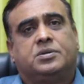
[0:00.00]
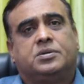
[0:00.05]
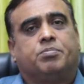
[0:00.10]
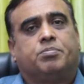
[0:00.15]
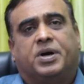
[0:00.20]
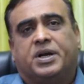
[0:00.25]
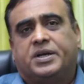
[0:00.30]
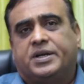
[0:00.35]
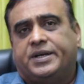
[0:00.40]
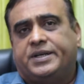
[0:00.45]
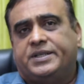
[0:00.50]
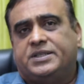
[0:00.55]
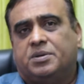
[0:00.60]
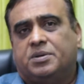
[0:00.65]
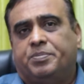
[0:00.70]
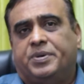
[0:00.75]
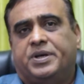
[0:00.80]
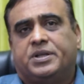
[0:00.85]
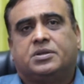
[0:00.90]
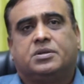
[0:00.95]
But it is a
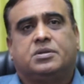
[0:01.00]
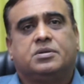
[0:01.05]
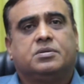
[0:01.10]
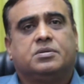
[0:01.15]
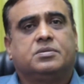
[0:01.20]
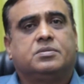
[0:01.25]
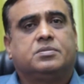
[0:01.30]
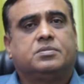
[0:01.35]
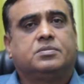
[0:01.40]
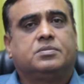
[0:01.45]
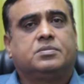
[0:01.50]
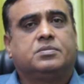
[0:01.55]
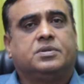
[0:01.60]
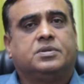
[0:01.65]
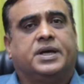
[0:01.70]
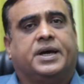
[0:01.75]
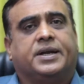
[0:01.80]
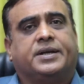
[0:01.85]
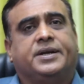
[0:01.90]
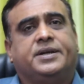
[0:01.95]
myth
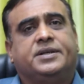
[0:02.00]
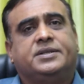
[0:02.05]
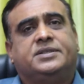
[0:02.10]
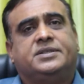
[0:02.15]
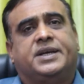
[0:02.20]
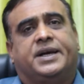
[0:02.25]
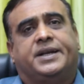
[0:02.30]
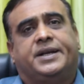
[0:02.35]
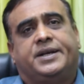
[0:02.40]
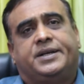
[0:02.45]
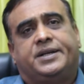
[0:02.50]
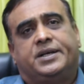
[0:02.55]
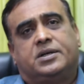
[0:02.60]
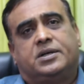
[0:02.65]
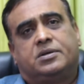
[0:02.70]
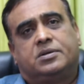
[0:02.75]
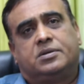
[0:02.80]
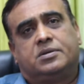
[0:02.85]
that it is genetic,